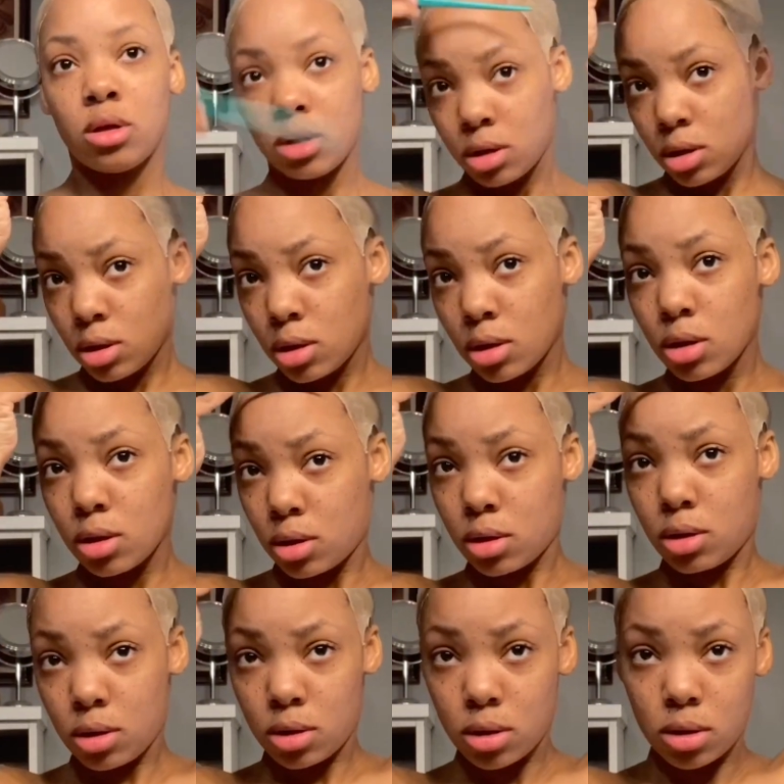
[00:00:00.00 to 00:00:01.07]
Right now
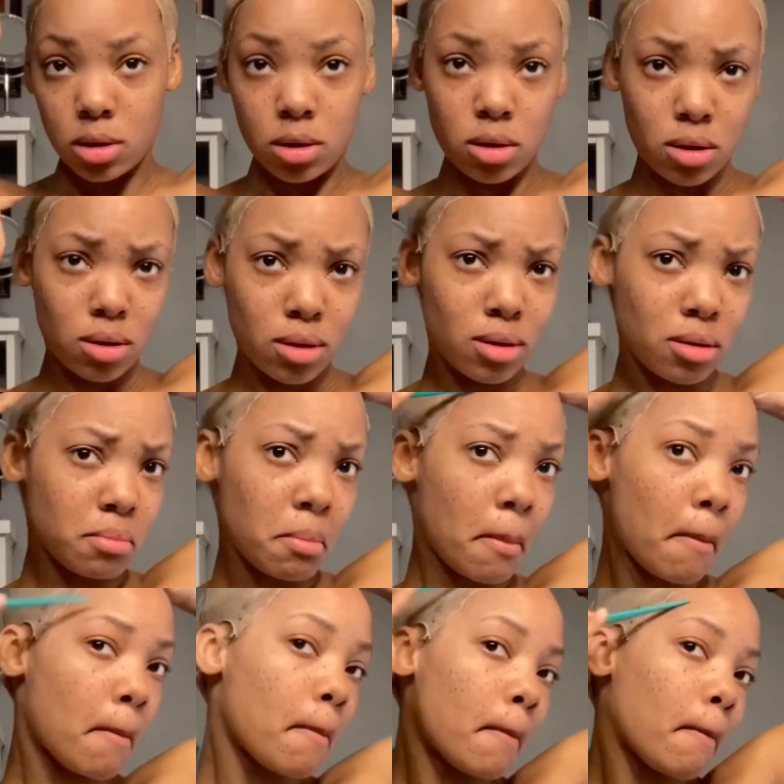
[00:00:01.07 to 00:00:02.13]
I am just cleaning
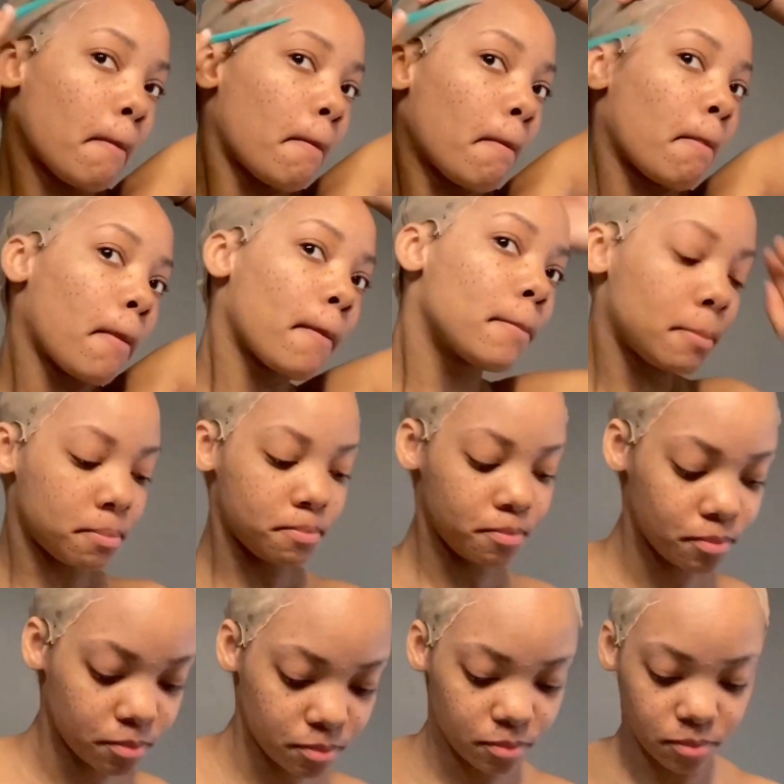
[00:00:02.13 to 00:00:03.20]
up my cap,
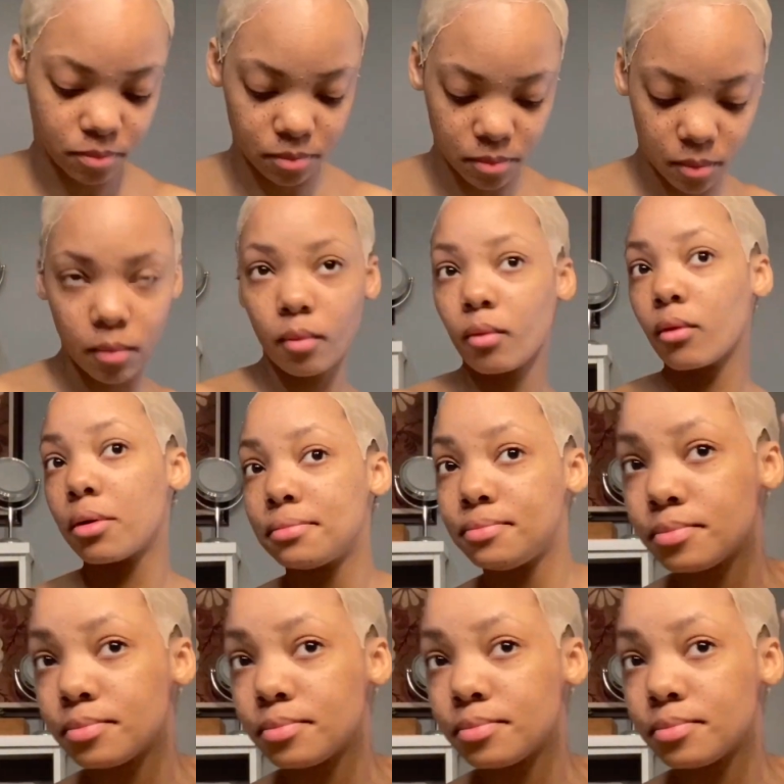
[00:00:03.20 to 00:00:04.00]
just make